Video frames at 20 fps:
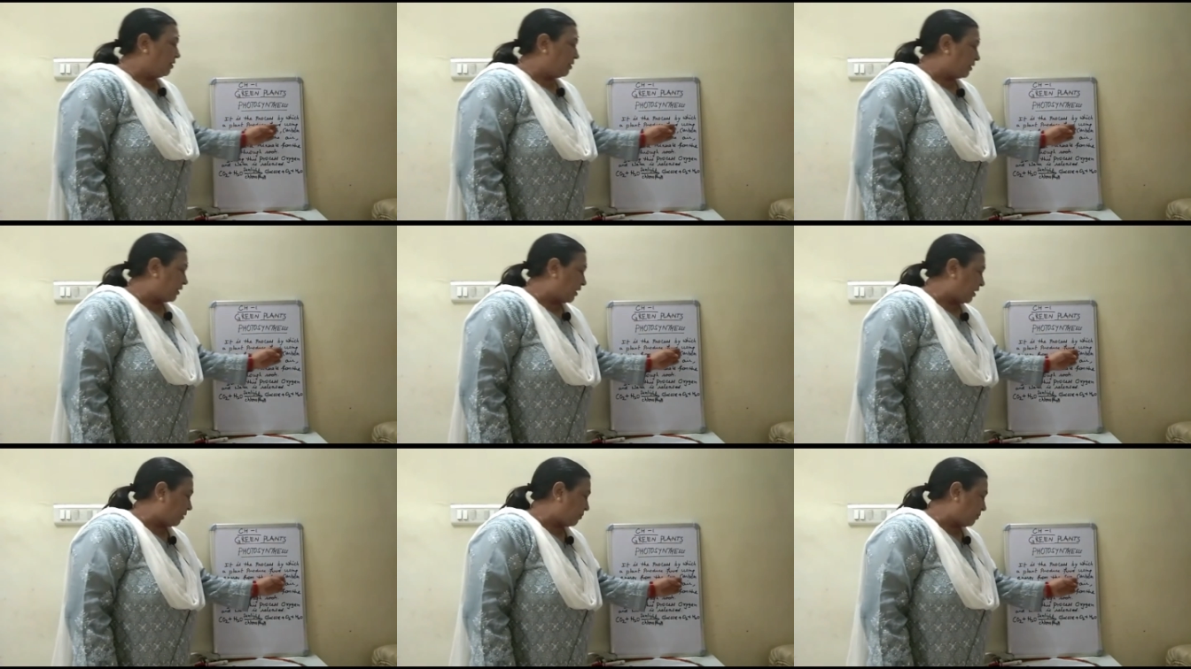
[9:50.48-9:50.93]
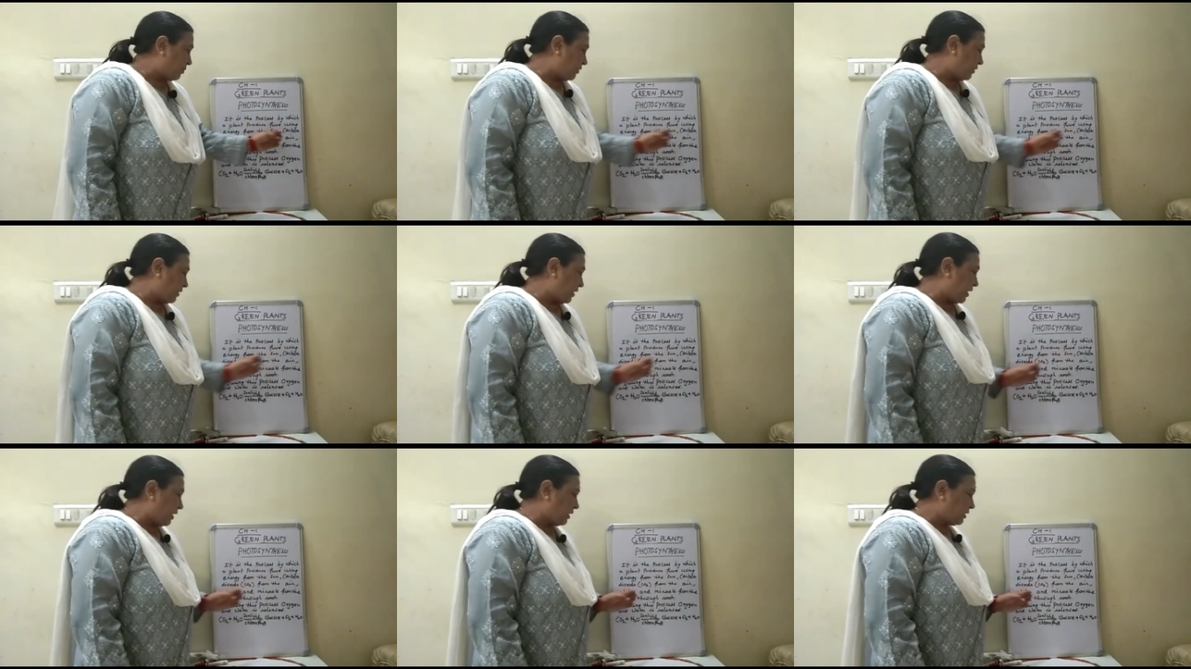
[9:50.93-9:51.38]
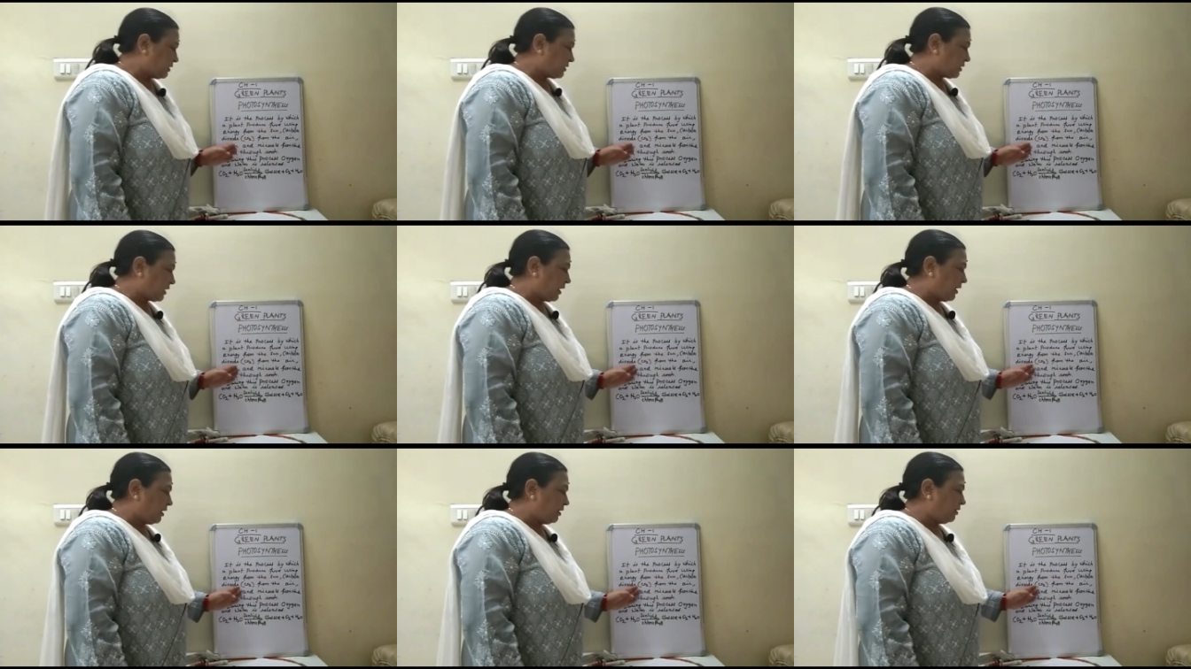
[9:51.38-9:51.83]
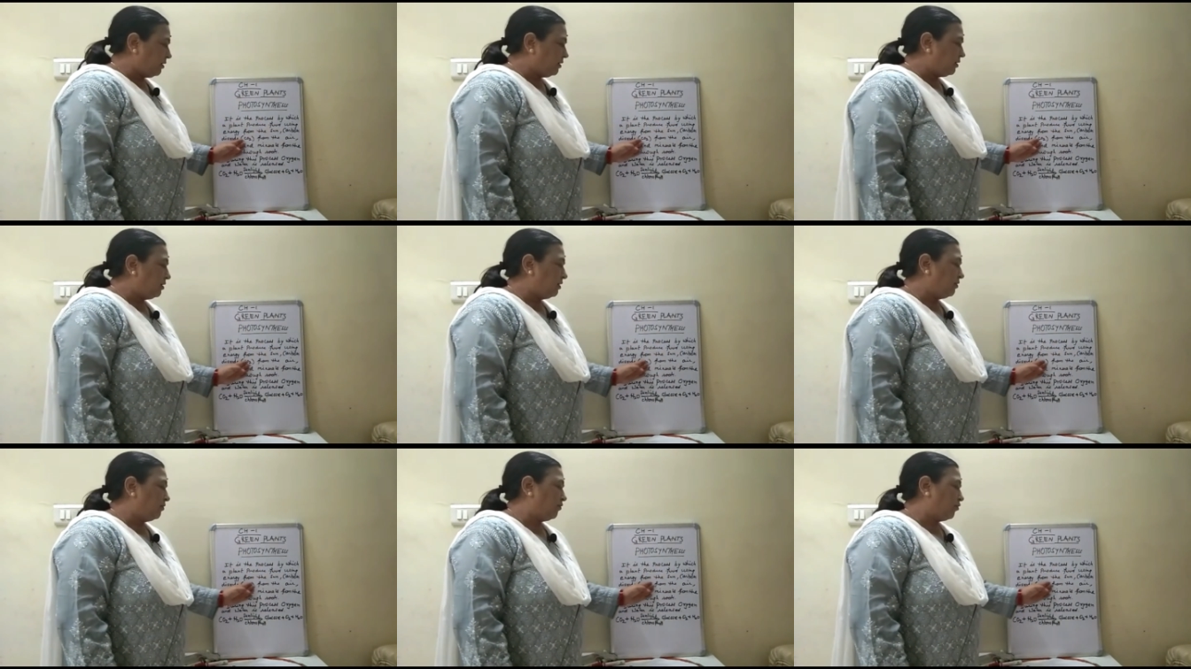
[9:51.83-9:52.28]
carbon dioxide
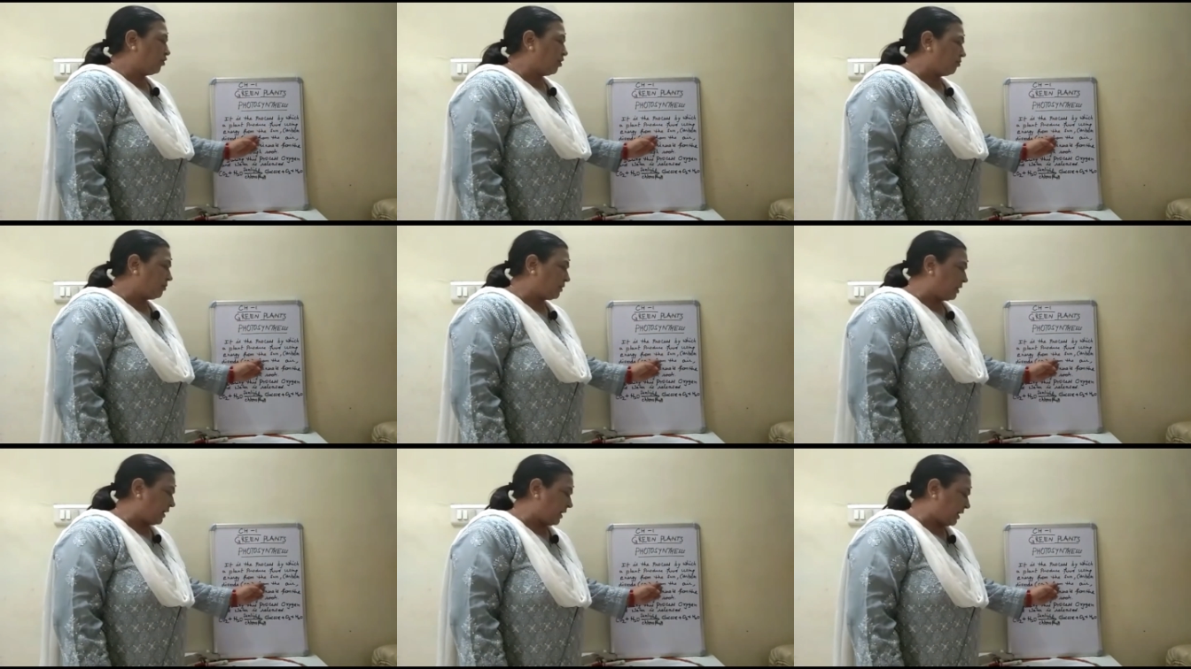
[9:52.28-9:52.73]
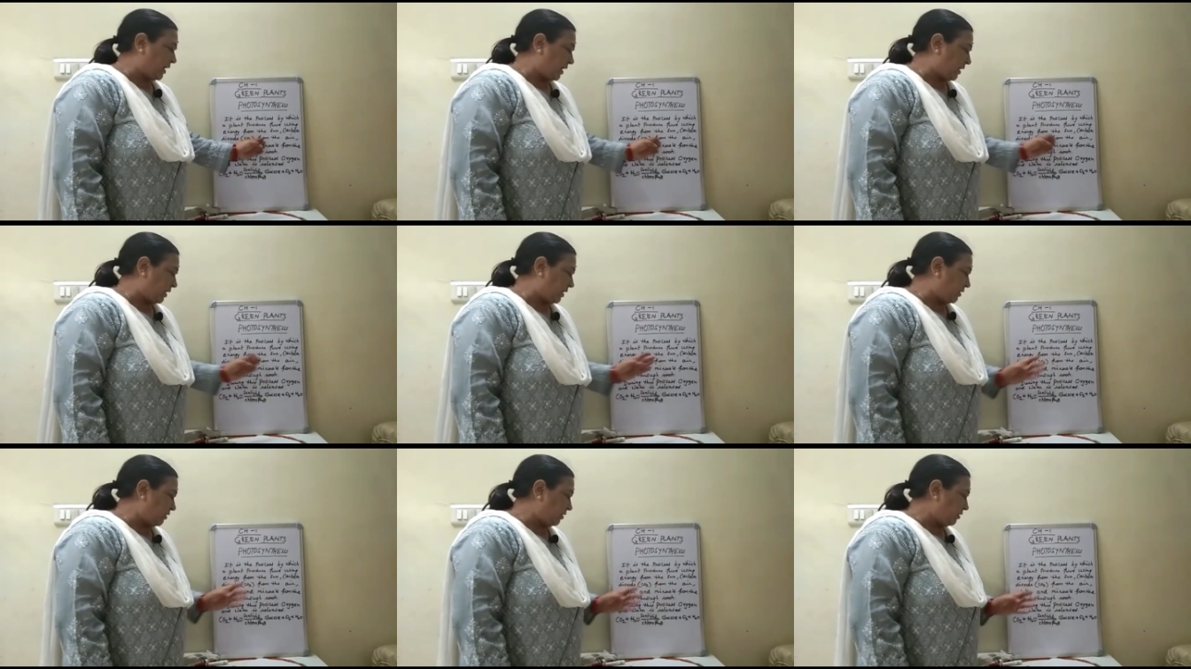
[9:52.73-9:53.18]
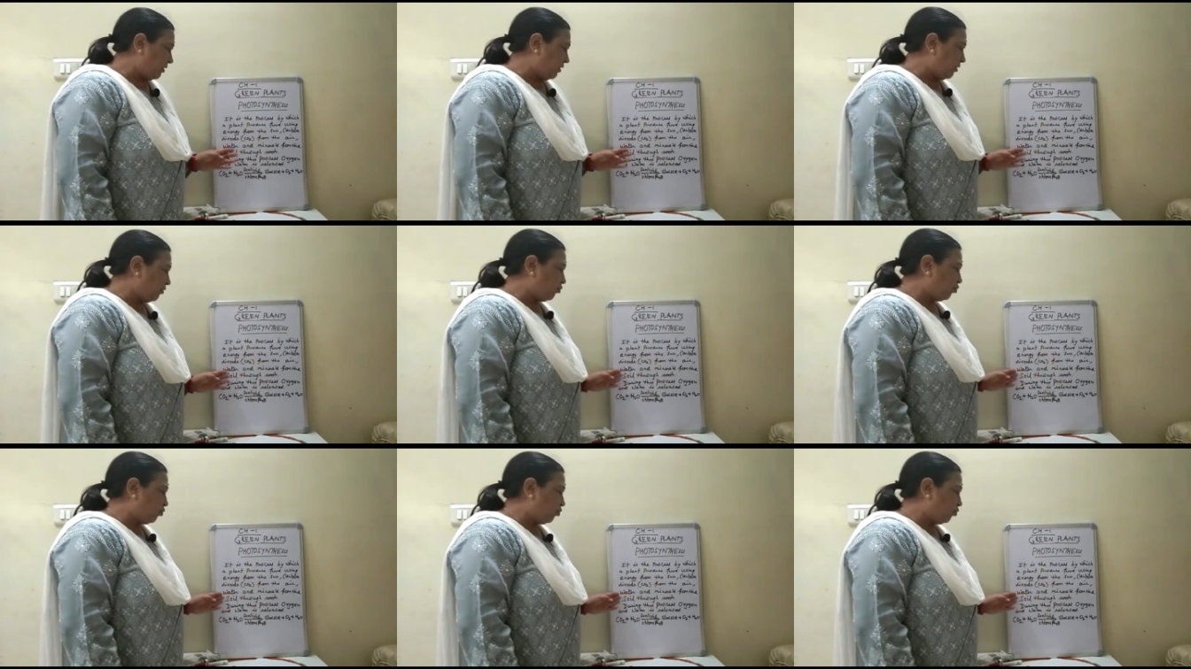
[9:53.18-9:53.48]
from the air,